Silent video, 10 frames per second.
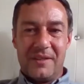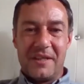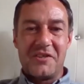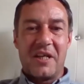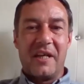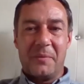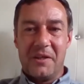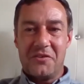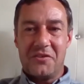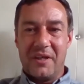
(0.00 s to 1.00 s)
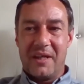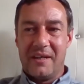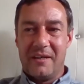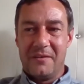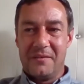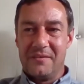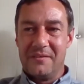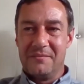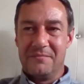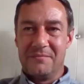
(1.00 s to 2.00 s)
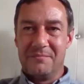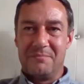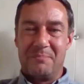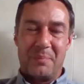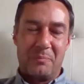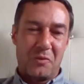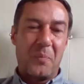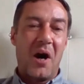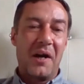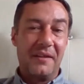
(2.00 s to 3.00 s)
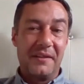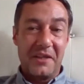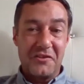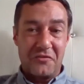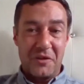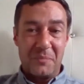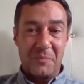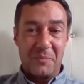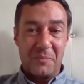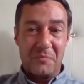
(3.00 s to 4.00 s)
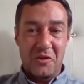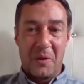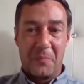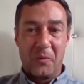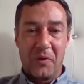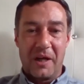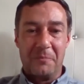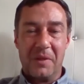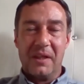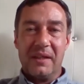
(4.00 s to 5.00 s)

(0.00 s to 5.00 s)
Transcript: Digi Quiz uh, was part of the Digi Dream Summer programme.